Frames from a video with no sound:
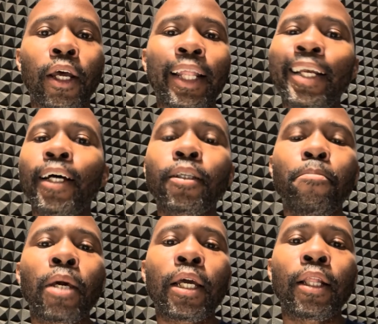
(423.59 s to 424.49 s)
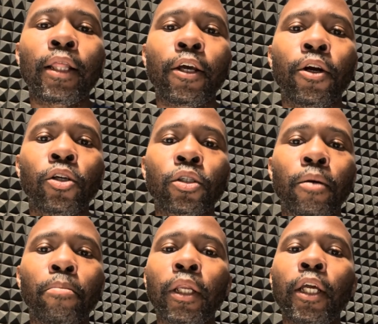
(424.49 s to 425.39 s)
That doesn't mean that there's
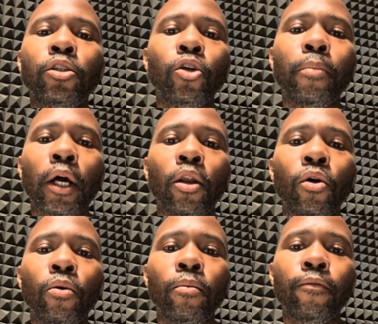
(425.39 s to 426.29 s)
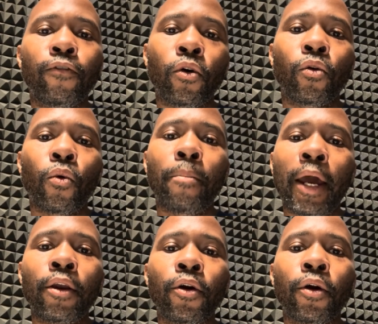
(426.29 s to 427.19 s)
complete doom and gloom for the
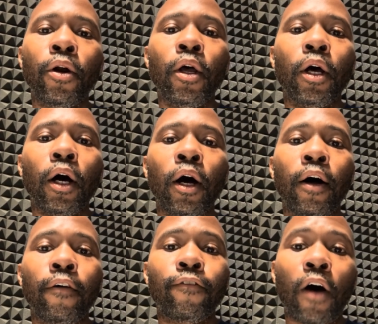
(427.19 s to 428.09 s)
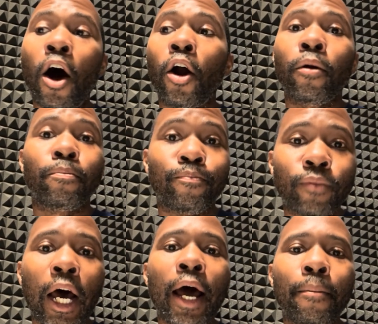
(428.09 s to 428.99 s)
remainder of our
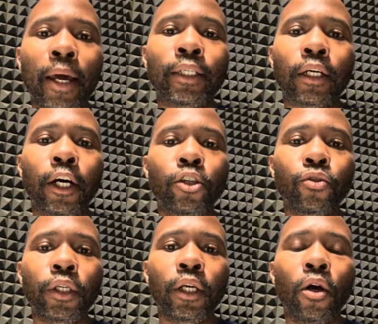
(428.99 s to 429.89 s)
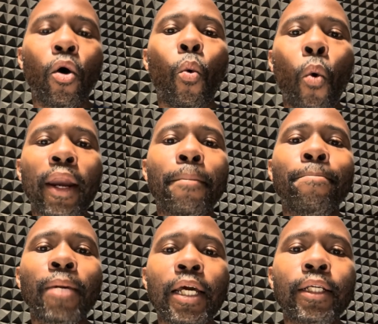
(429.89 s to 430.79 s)
time as a country. What it
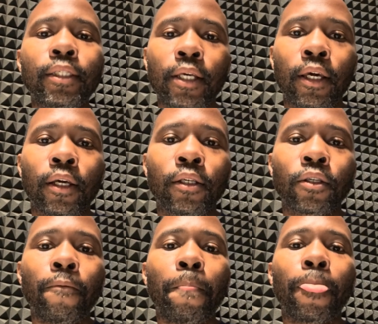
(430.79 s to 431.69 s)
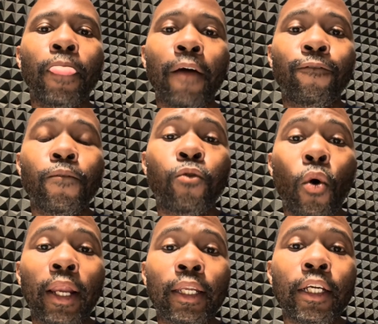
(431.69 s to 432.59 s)
means is that for
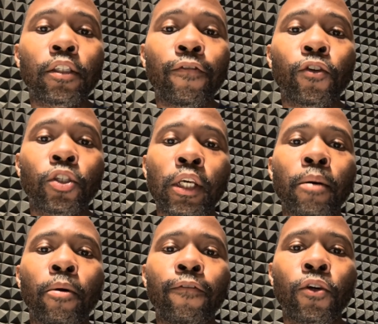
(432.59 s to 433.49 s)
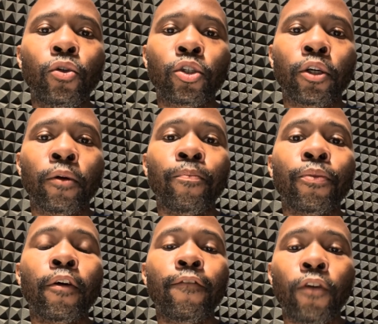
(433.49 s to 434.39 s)
at least the foreseeable future,
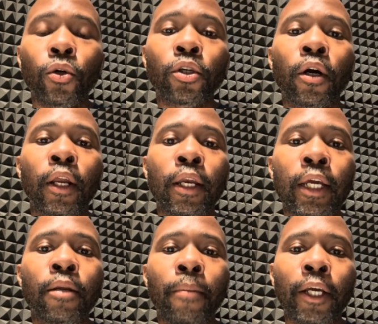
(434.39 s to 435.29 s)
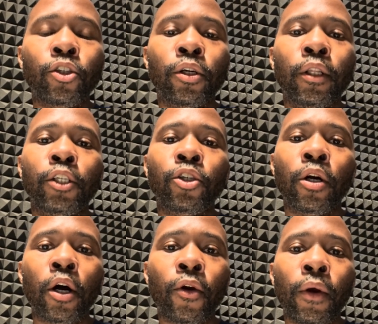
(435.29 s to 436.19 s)
folks are going to need to make sure that you're
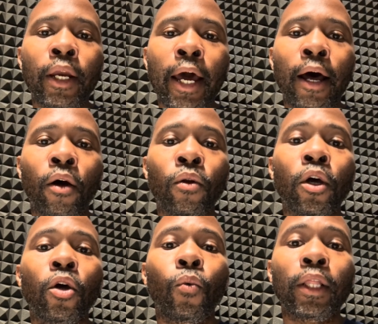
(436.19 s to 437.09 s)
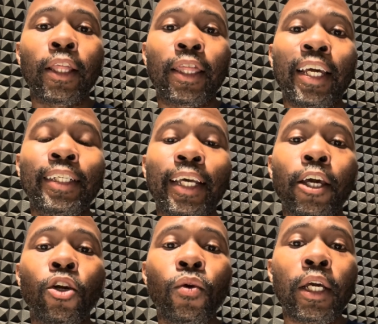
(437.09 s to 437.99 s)
hunkering down with the things that
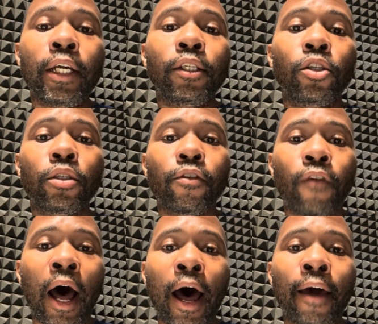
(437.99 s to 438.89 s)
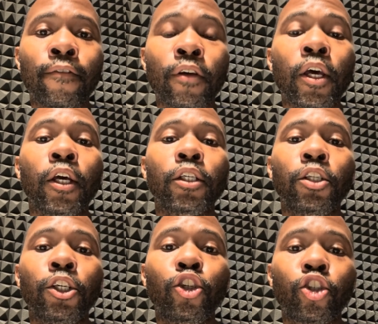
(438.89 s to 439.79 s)
you need to survive, to
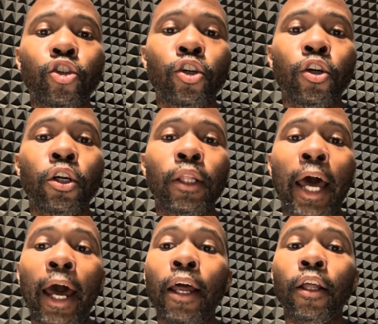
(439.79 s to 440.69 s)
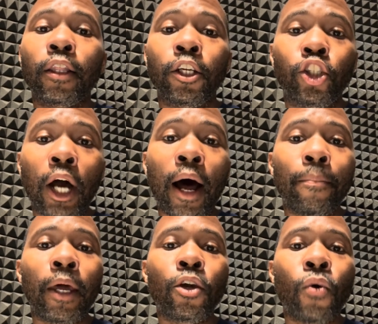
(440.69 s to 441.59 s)
ensure that the job
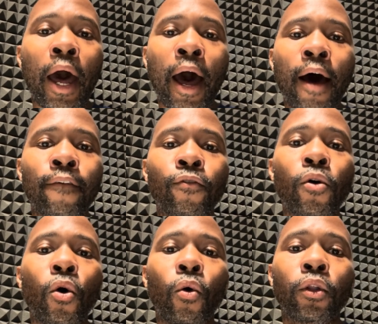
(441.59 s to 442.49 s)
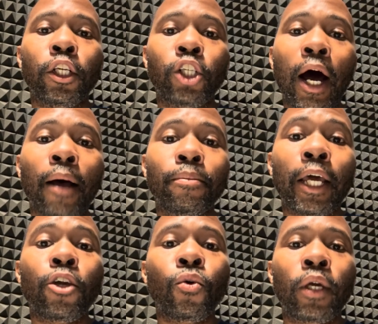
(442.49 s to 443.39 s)
that you have or the job that
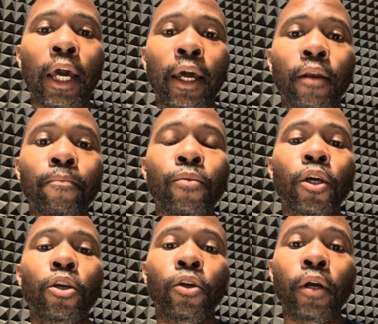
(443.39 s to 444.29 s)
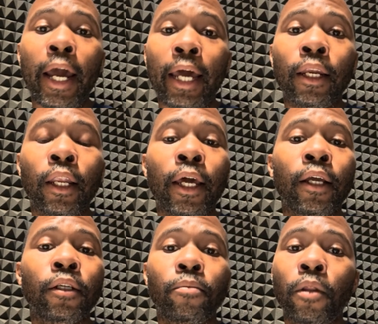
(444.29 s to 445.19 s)
you get, you're
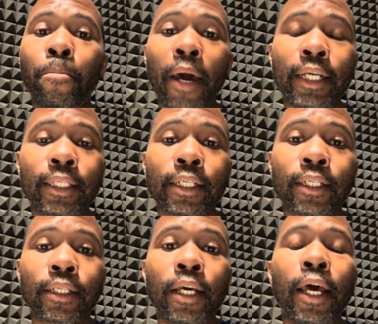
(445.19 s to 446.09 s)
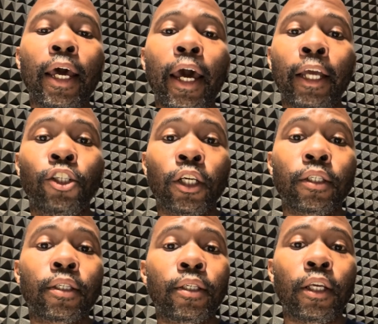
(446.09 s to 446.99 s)
handling the basics and
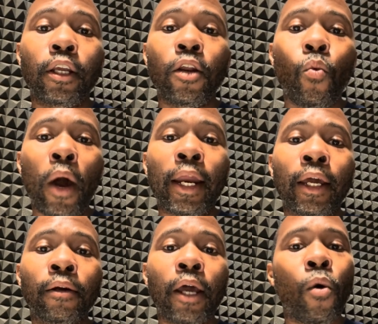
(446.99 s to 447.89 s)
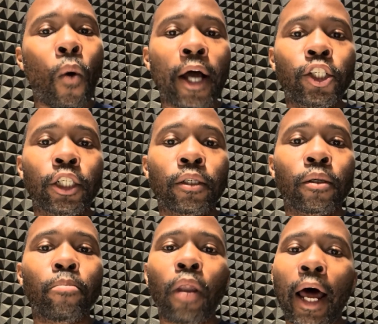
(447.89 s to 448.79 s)
just sitting and waiting and watching,
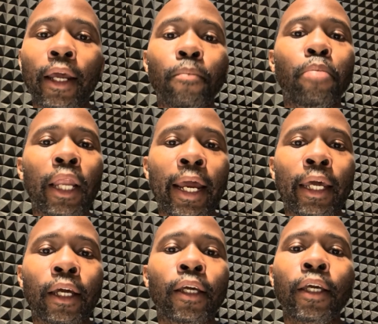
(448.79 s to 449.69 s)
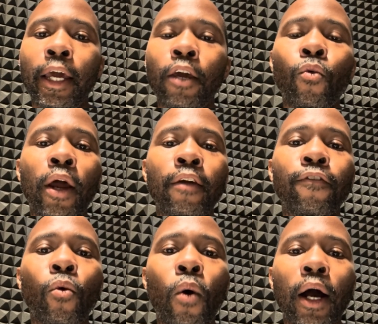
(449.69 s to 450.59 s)
plotting, planning, getting ready
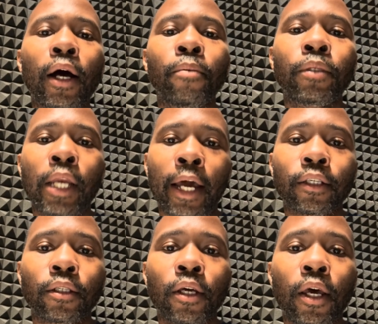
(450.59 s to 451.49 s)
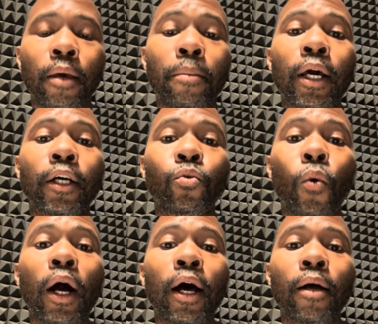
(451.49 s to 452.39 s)
for what comes next. Because
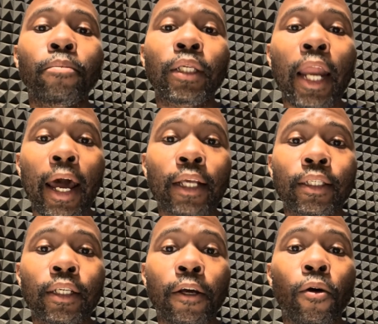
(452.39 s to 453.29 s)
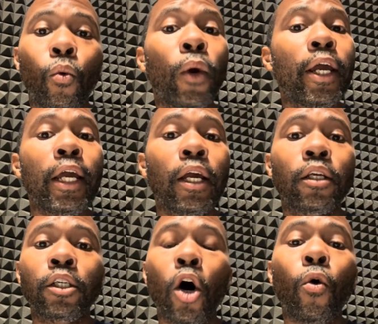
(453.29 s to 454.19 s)
what comes next, we
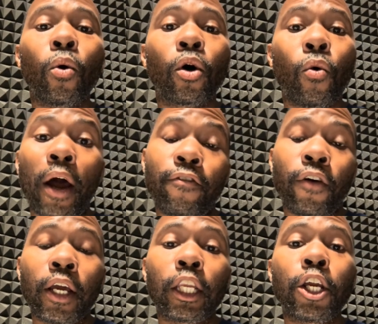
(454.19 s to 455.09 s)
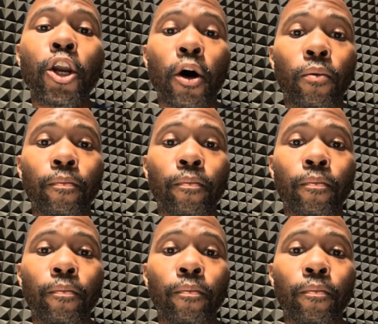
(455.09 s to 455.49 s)
don't quite frankly know.